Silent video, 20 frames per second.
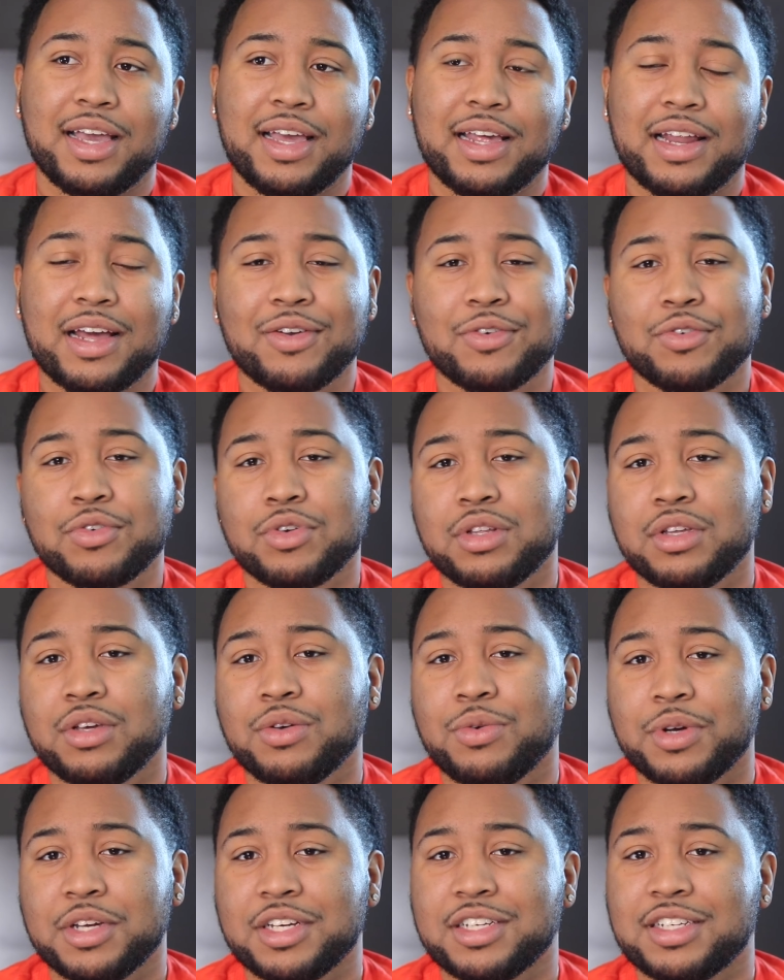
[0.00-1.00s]
And I really
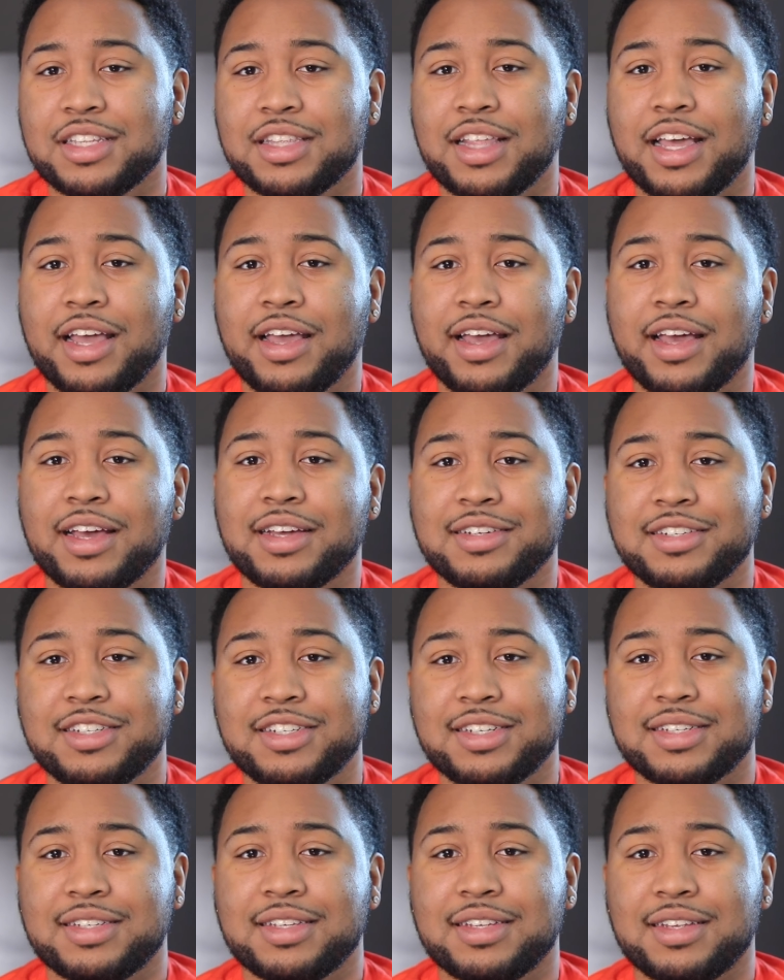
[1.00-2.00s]
wish they had
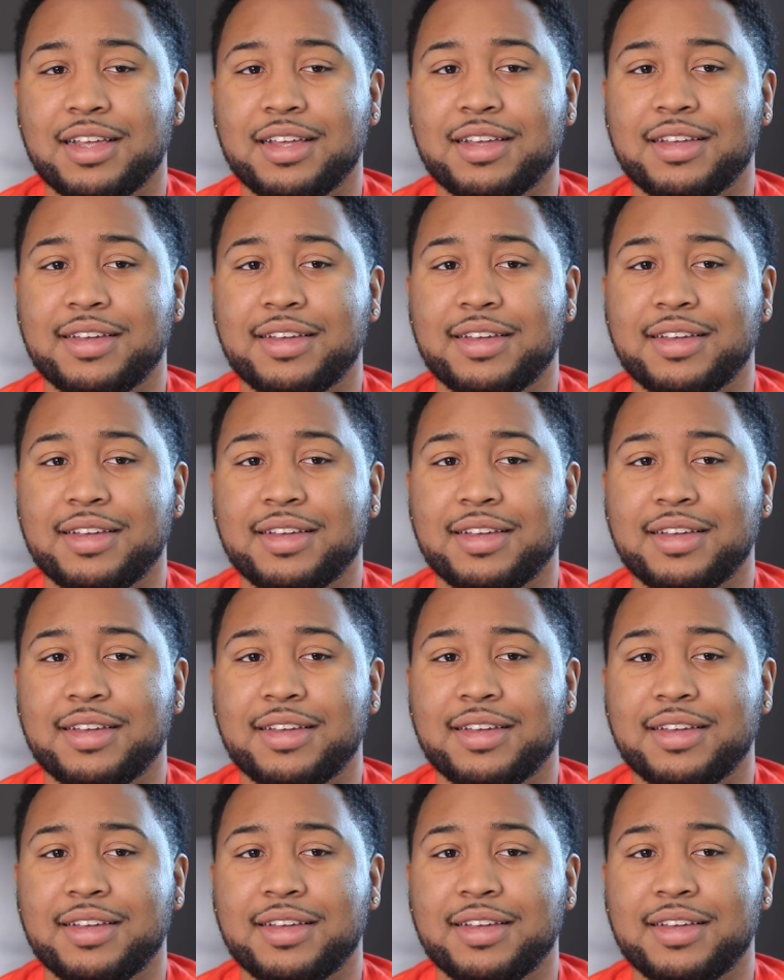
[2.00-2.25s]
just